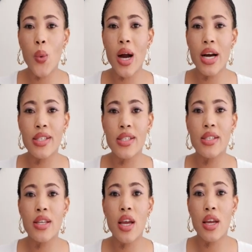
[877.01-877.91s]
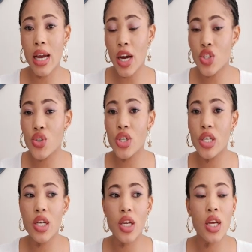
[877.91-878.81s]
there was a
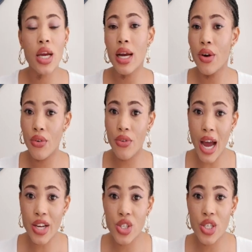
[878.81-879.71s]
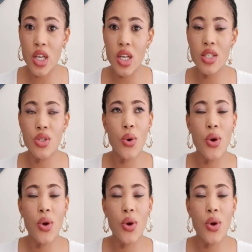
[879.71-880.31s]
country, Russia.